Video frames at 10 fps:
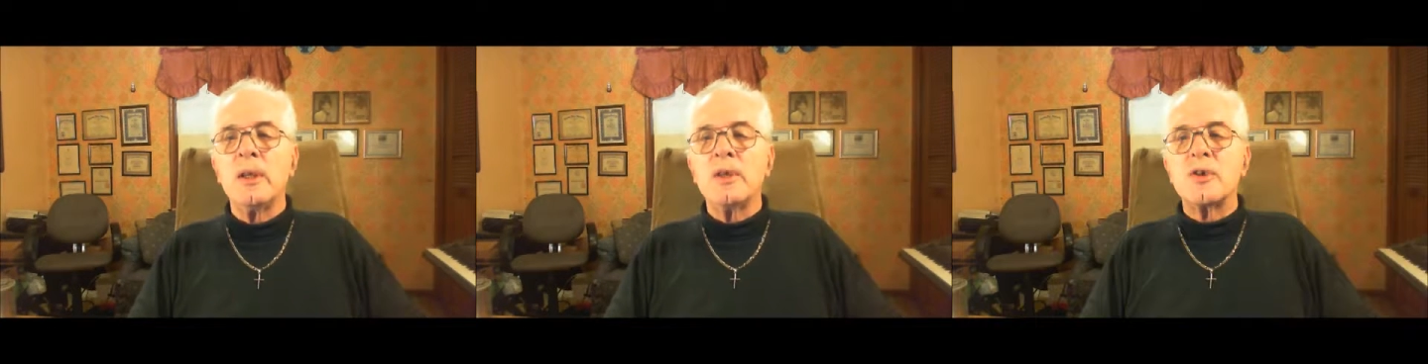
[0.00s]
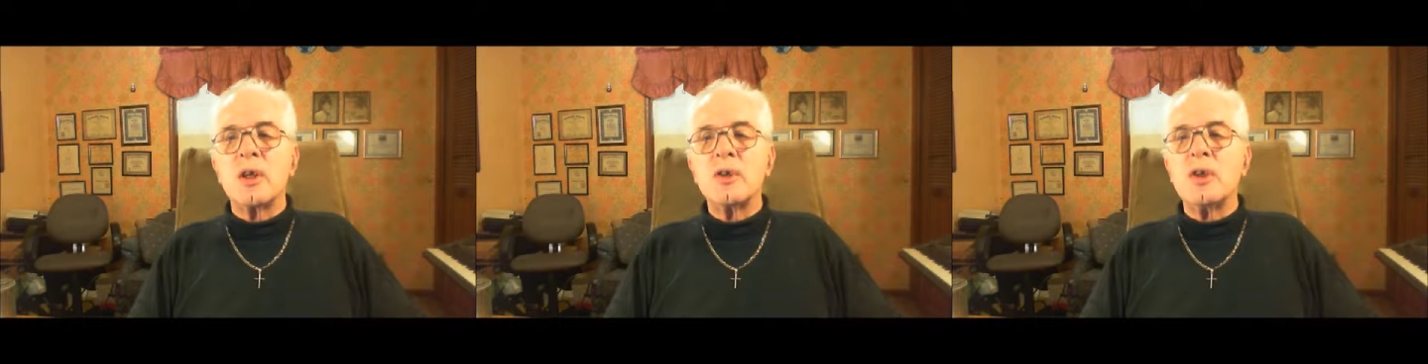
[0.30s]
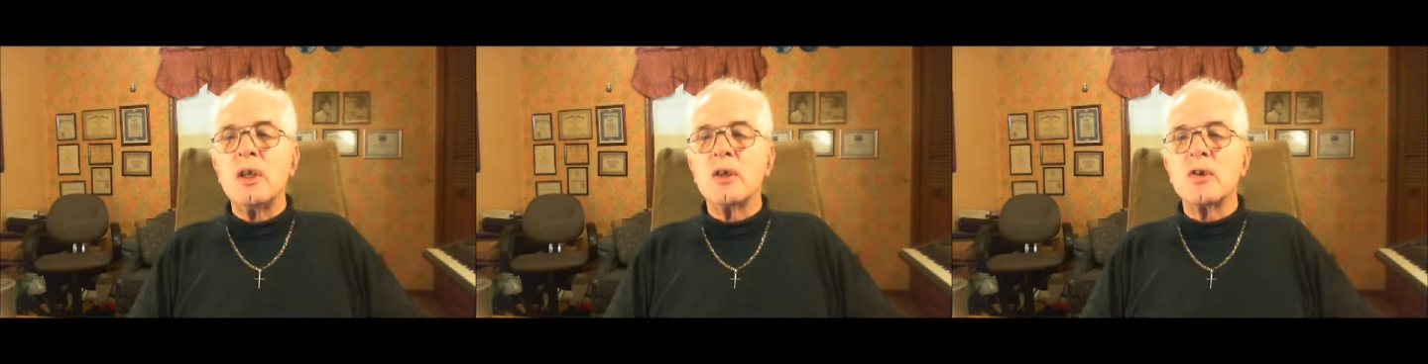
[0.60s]

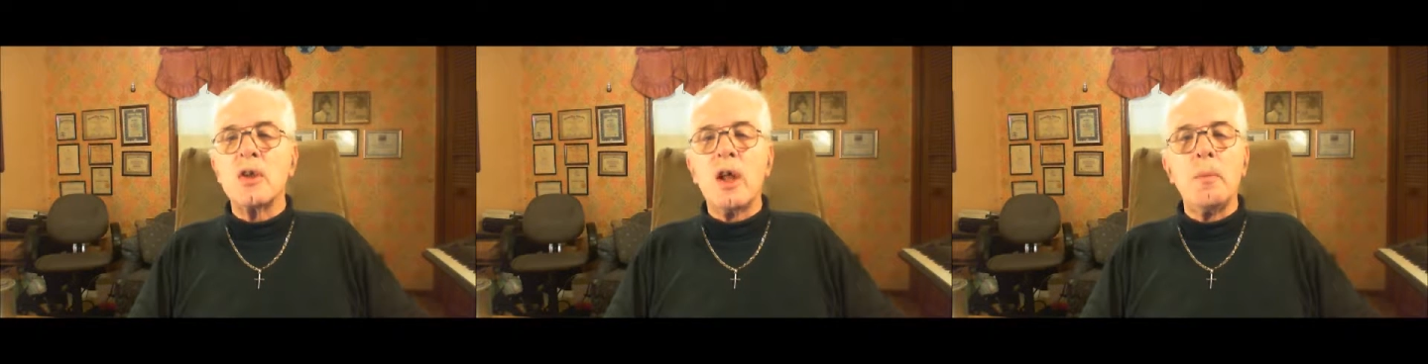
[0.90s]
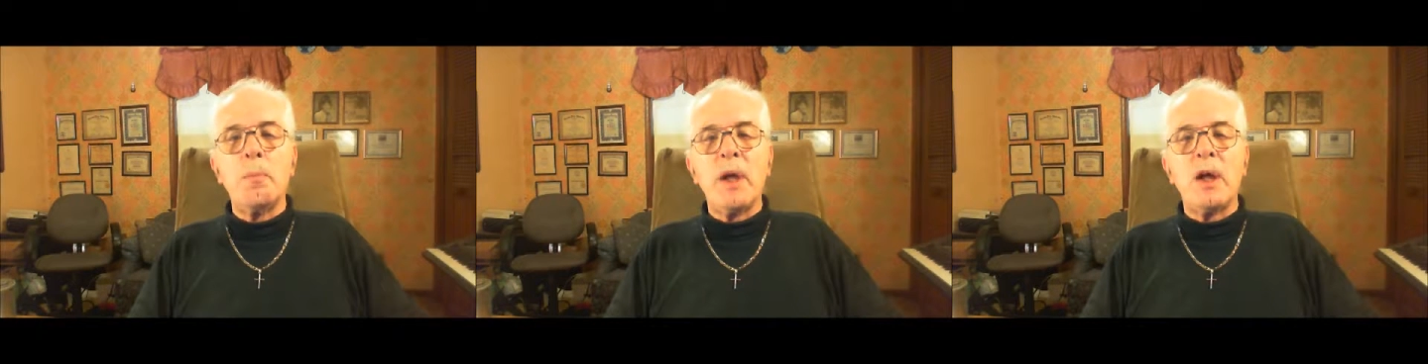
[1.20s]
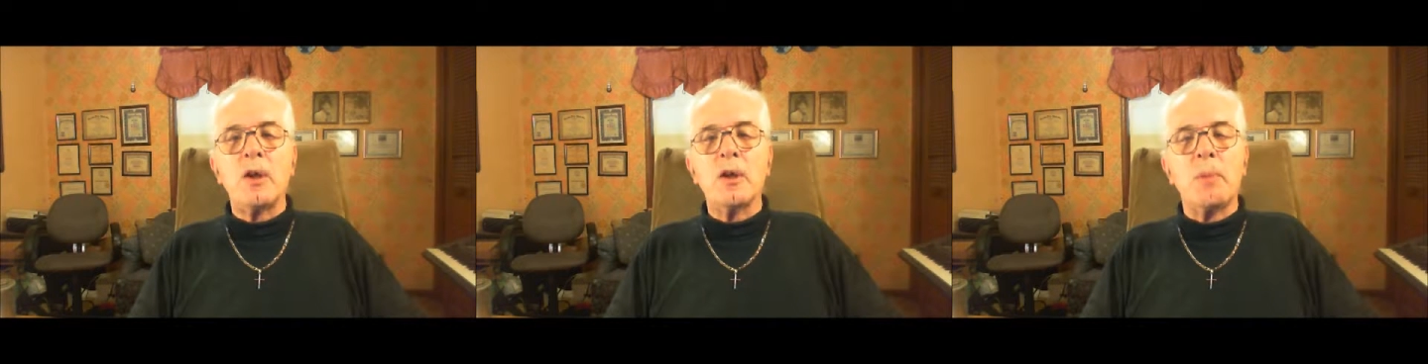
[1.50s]
since he is not
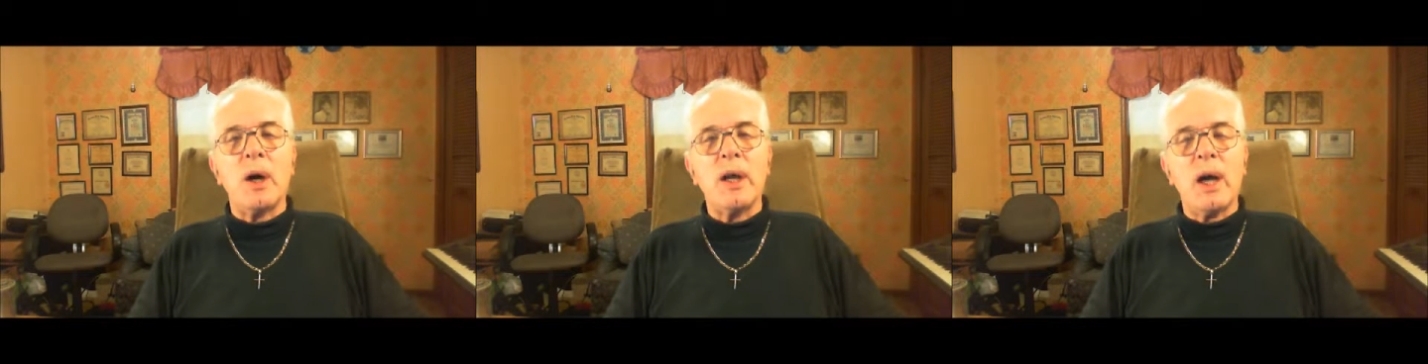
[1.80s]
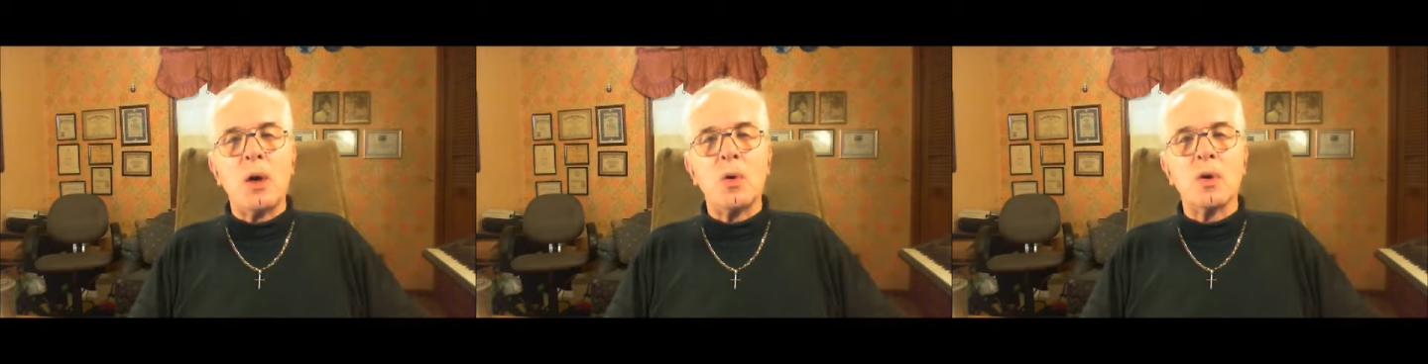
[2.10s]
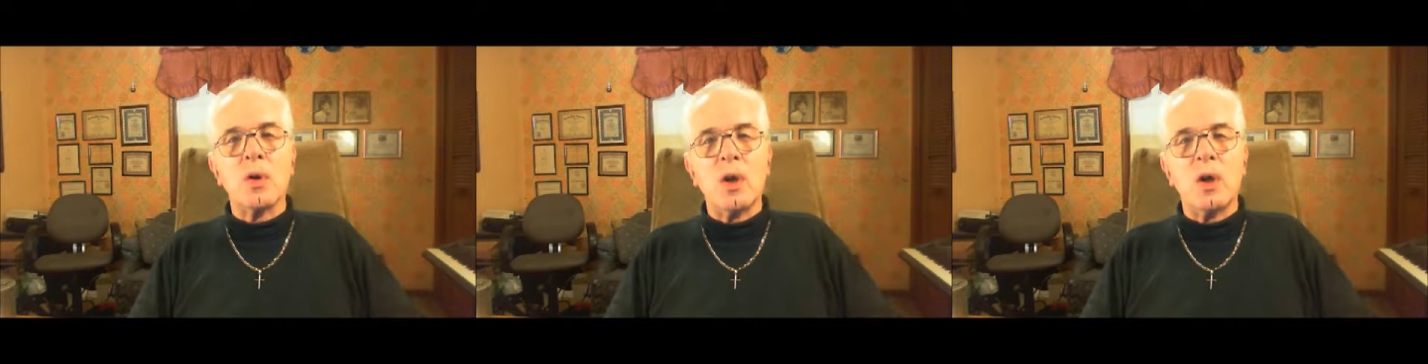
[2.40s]
bound by
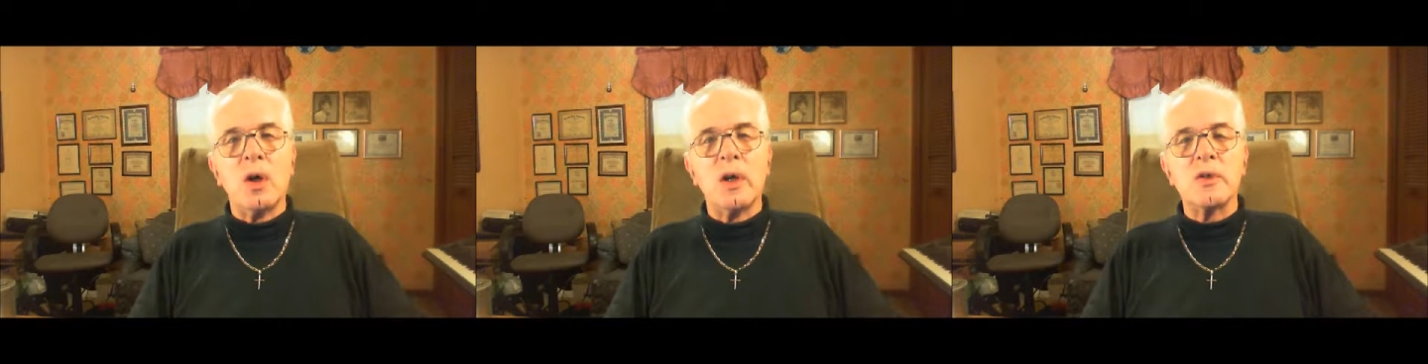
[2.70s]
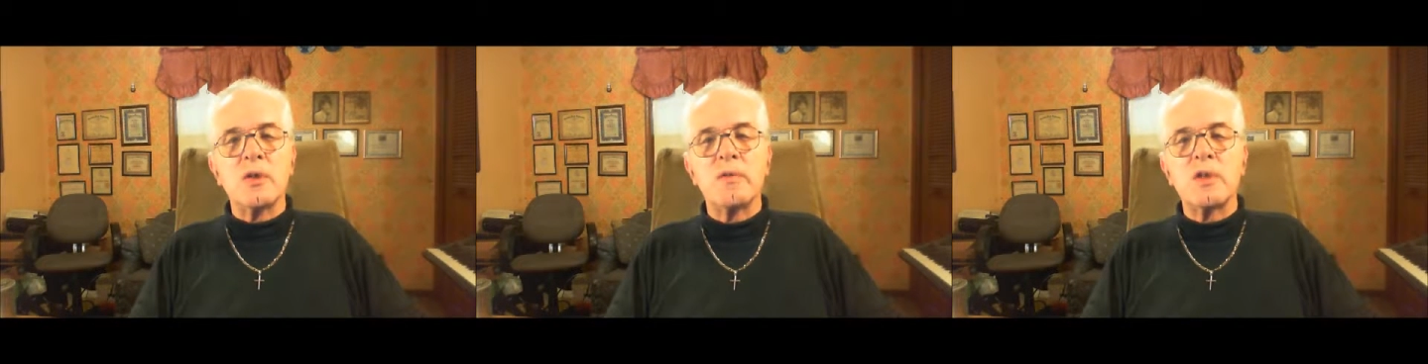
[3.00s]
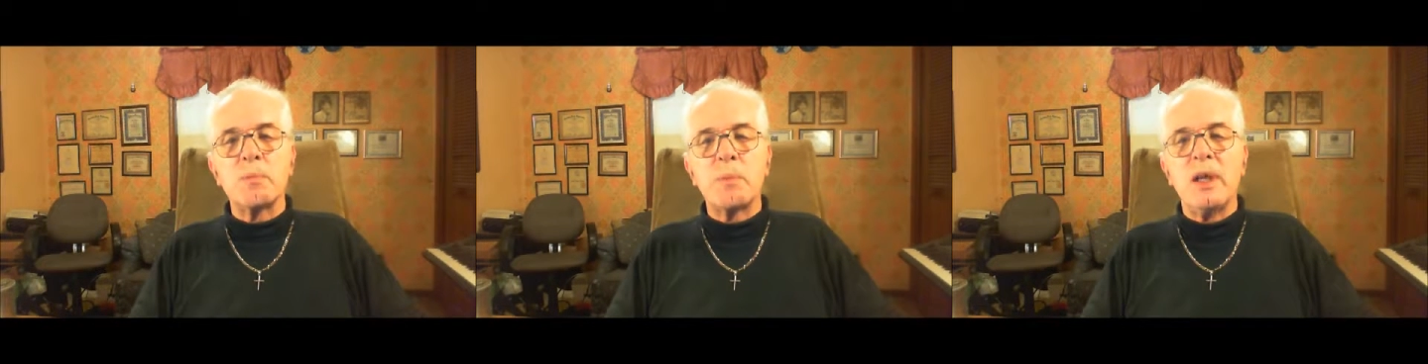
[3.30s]
our laws of
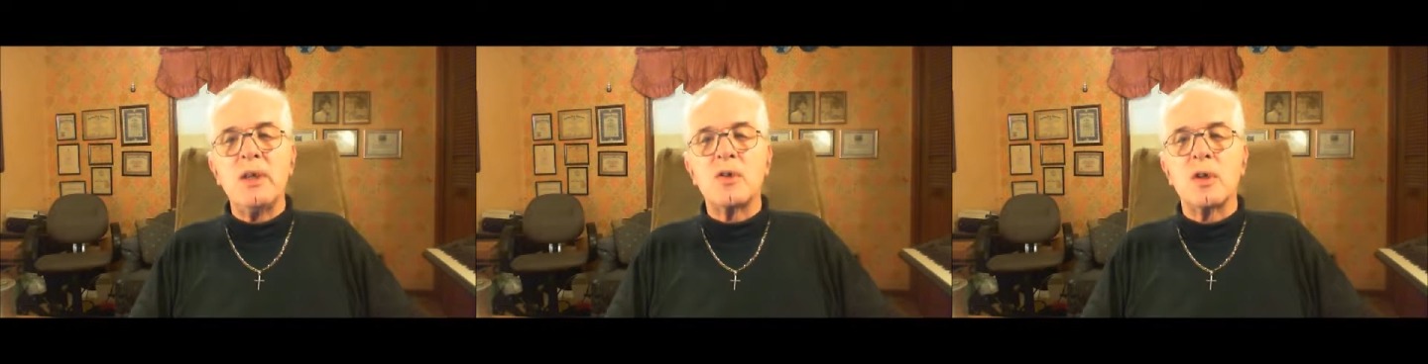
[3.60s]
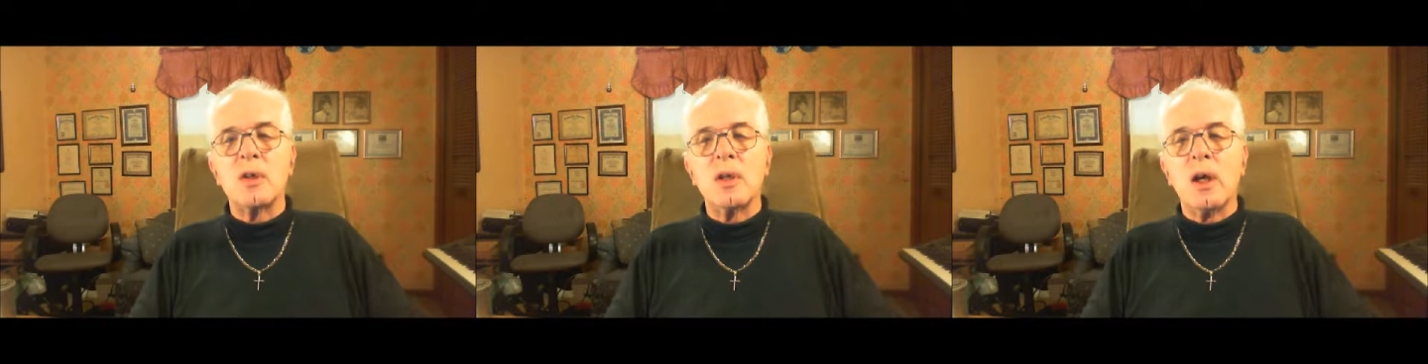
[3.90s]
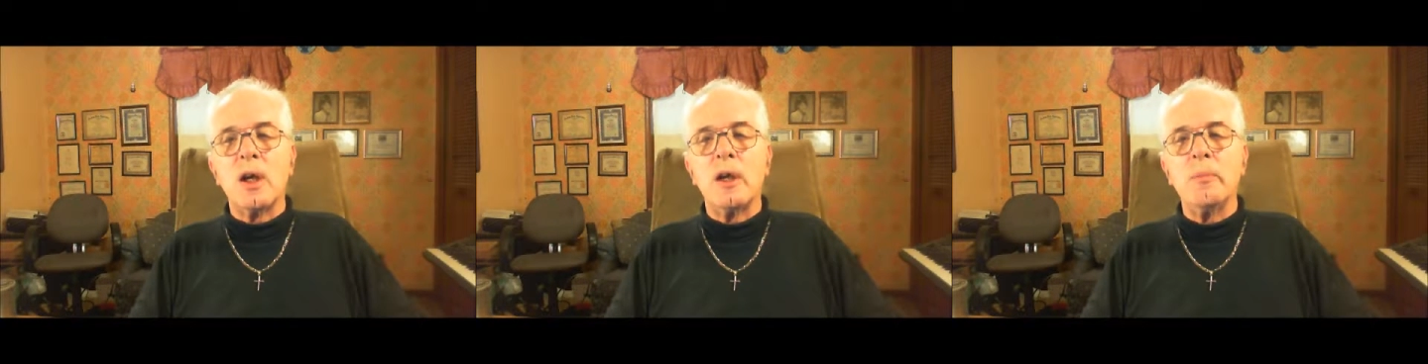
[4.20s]
space and
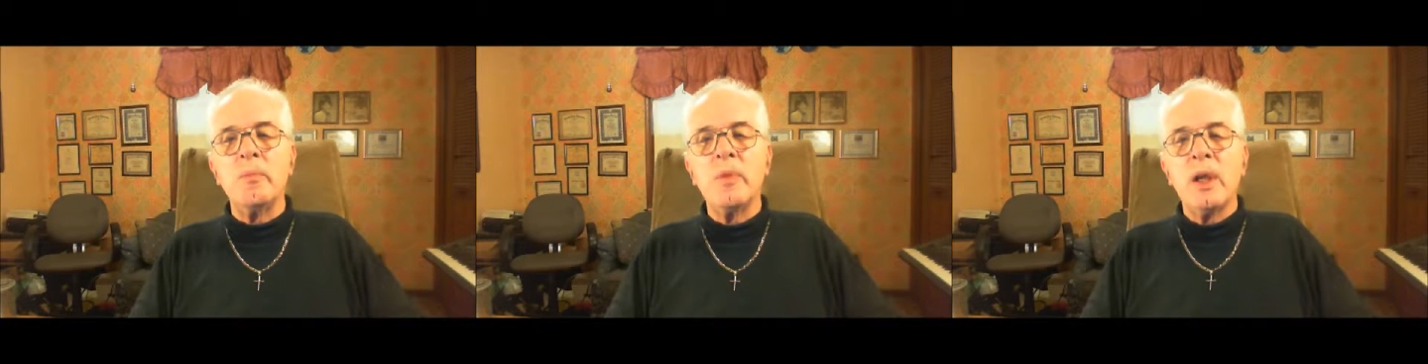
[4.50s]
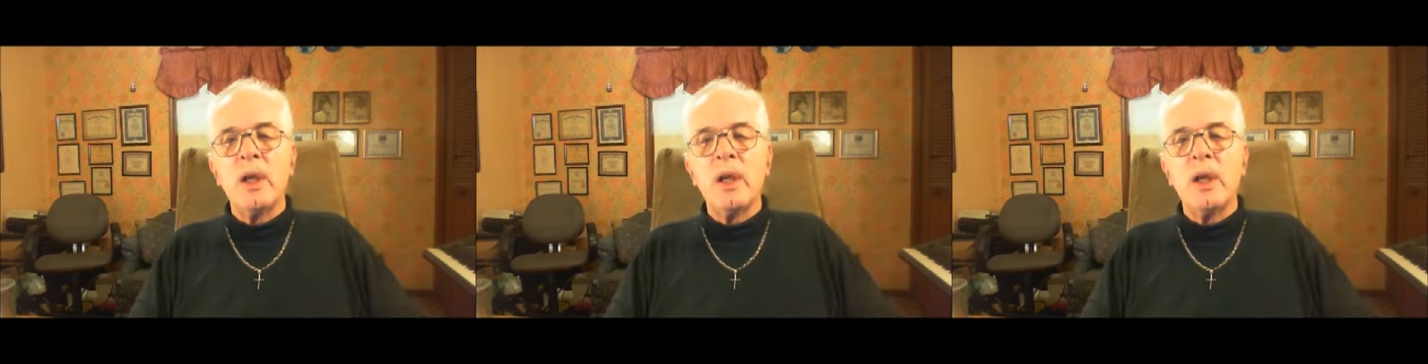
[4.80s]
time,